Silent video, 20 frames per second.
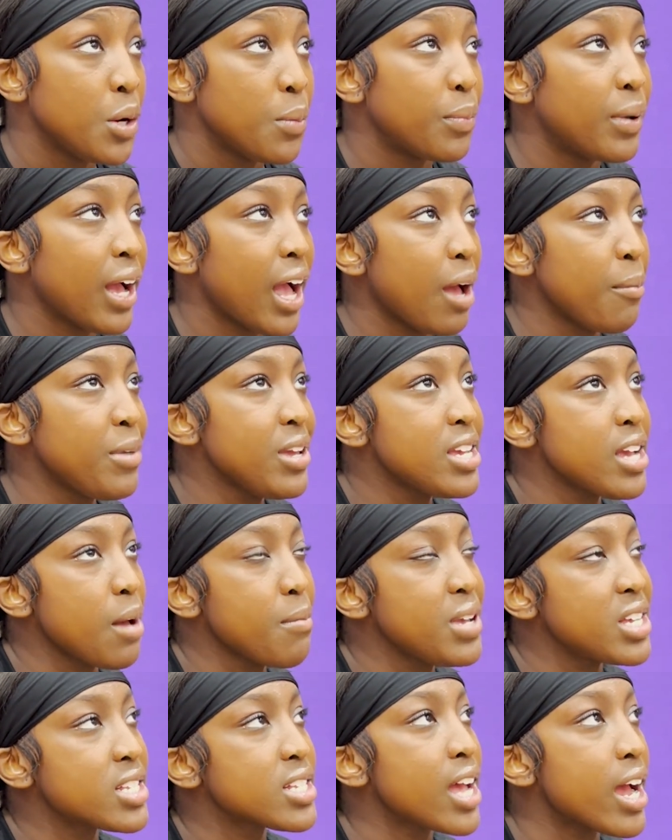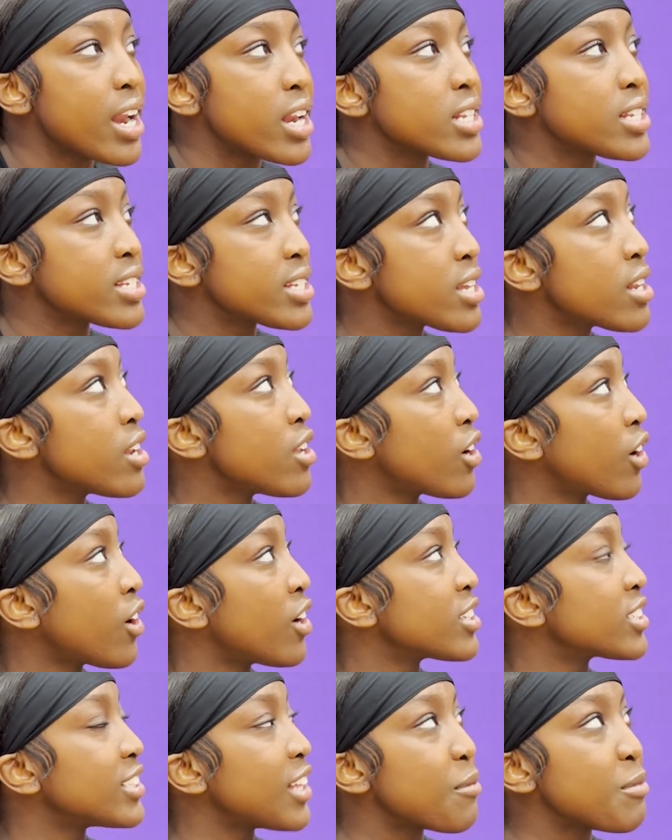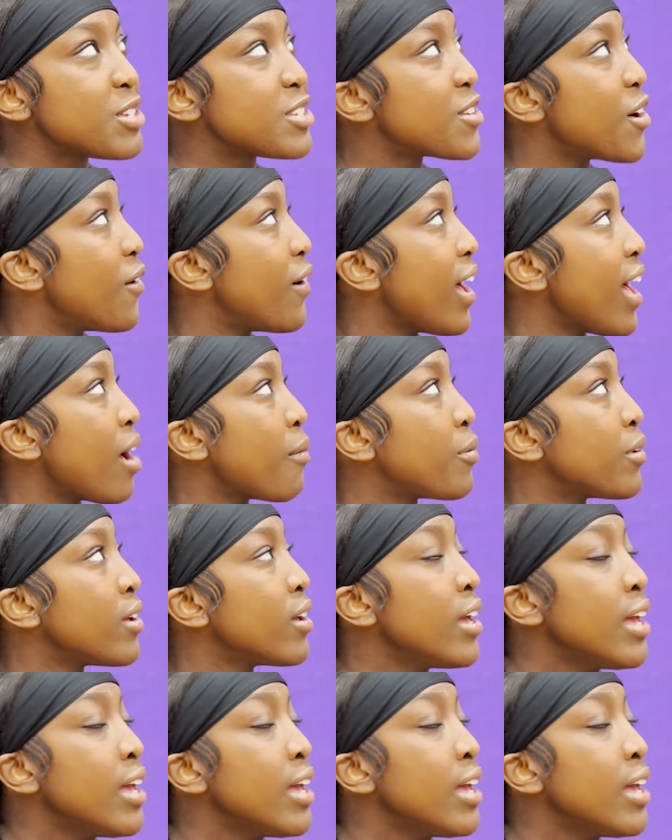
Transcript: But I'd be excited to see the little girls because they'd be so happy.